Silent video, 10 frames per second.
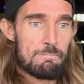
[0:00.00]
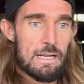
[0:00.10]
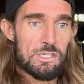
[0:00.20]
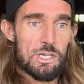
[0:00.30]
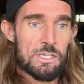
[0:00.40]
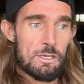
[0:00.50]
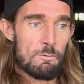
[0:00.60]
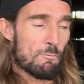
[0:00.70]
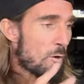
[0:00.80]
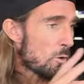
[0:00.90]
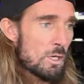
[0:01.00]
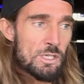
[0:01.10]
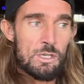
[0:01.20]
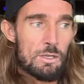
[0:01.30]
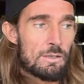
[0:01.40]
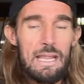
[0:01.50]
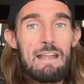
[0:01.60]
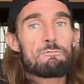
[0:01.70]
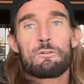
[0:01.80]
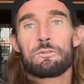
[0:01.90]
in Manchester, focused on
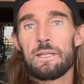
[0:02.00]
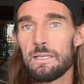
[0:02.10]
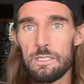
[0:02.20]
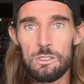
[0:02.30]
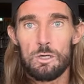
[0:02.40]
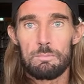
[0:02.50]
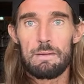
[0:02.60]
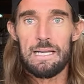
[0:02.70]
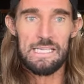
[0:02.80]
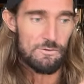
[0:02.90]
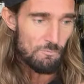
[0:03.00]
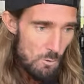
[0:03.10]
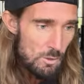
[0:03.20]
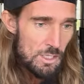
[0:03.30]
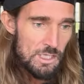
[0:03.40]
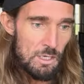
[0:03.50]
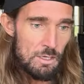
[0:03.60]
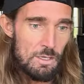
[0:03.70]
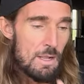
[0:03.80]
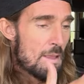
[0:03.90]
everything a young man is focused
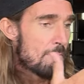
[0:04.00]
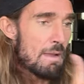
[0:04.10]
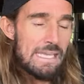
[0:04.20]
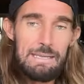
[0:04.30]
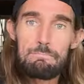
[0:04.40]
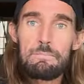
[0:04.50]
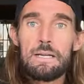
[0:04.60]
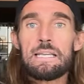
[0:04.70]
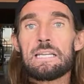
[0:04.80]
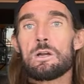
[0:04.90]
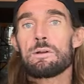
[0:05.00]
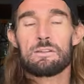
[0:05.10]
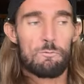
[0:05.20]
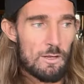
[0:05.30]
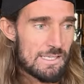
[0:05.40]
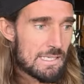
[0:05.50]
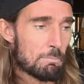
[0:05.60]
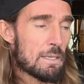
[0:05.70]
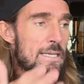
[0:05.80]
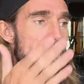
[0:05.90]
on, making money, going to fancy
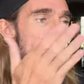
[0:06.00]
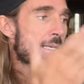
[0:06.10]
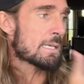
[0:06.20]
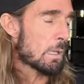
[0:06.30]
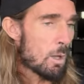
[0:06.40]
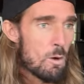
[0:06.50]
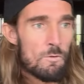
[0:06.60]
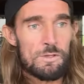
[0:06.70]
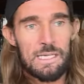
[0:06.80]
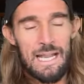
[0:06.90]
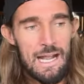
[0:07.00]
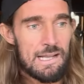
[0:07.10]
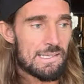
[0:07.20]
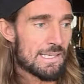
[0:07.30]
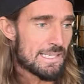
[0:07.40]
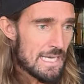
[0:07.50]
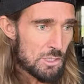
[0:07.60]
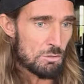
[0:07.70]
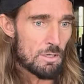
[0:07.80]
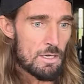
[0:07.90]
places, clothes, cars,
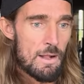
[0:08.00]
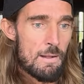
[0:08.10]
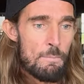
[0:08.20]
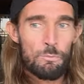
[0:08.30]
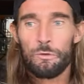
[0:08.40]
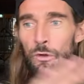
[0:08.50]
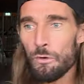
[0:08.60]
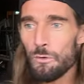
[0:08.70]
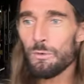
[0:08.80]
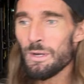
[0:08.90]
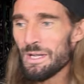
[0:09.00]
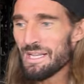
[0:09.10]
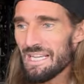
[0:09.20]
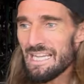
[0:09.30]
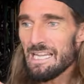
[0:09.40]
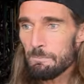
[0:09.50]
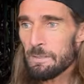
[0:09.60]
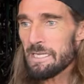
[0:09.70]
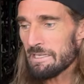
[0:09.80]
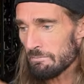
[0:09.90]
etc., to
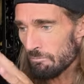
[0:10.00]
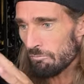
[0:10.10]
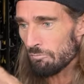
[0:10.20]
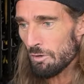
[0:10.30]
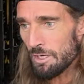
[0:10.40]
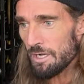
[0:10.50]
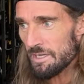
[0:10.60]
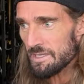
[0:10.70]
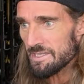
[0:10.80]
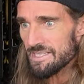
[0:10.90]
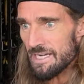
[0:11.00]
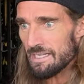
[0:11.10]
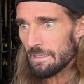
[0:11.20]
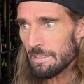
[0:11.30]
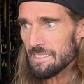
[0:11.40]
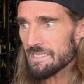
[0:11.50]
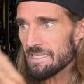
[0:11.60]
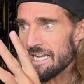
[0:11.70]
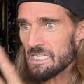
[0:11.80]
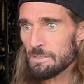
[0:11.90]
hippie runner,
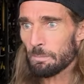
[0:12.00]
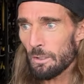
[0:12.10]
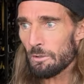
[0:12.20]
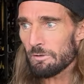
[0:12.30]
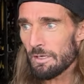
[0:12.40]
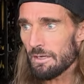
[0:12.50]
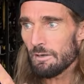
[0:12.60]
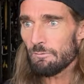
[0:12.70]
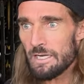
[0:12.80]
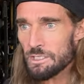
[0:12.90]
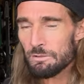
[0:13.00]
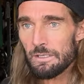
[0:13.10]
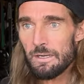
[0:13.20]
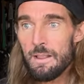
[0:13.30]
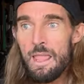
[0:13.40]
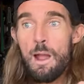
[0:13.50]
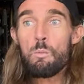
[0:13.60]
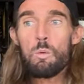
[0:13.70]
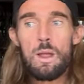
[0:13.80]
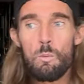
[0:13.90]
cyclist, explorer, adventurer.
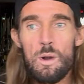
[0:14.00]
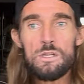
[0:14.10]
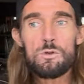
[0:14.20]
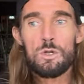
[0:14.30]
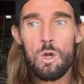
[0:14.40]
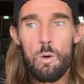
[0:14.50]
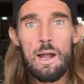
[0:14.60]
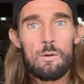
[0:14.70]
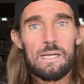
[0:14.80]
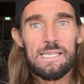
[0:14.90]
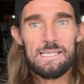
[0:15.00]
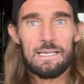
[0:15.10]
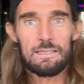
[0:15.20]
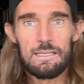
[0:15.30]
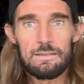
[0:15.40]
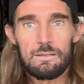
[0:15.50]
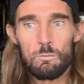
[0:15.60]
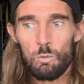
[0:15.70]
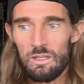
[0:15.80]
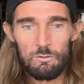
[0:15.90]
And, and when you go out in Thailand
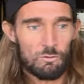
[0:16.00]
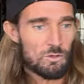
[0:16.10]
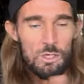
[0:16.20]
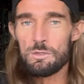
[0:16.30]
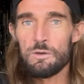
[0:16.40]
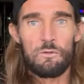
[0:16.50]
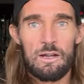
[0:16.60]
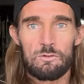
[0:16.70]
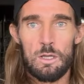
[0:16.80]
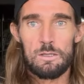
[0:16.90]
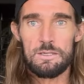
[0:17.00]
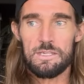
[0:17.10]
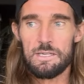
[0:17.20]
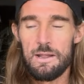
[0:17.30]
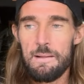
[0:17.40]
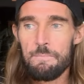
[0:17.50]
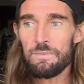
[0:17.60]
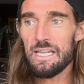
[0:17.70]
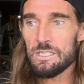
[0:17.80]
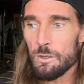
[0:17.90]
with two to five dollars
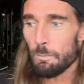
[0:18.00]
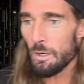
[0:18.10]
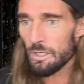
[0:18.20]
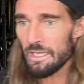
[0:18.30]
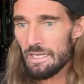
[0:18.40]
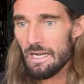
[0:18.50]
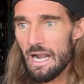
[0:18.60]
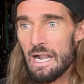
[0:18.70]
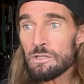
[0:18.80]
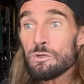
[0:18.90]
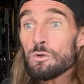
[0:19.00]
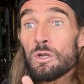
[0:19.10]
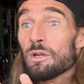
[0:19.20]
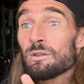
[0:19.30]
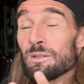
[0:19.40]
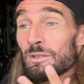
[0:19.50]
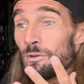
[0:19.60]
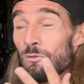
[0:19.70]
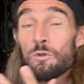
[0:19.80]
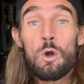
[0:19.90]
in your pocket, and you can,
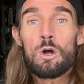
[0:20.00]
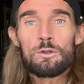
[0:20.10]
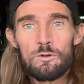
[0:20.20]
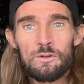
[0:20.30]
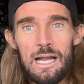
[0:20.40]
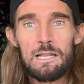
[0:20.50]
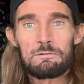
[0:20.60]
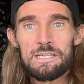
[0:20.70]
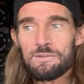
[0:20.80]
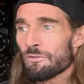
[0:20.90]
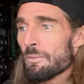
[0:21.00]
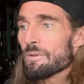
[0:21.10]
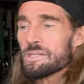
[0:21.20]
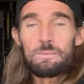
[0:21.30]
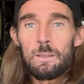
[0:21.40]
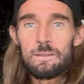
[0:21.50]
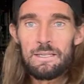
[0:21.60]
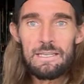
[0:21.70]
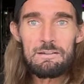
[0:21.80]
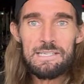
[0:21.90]
you've got enough calories from the,
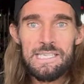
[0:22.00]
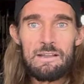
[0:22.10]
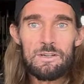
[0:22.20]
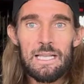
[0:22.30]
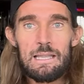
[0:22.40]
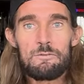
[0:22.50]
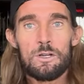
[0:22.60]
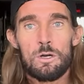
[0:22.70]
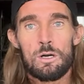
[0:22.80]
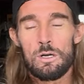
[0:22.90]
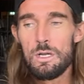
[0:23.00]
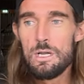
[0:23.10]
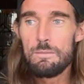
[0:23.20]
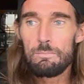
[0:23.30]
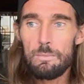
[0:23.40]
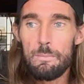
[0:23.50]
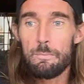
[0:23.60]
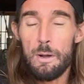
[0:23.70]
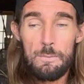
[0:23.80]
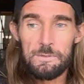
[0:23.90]
the nearest 7 Eleven or mom
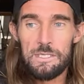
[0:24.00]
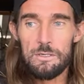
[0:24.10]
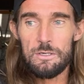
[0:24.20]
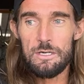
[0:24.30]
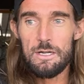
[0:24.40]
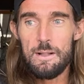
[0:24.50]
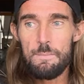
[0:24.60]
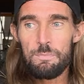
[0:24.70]
and pop store,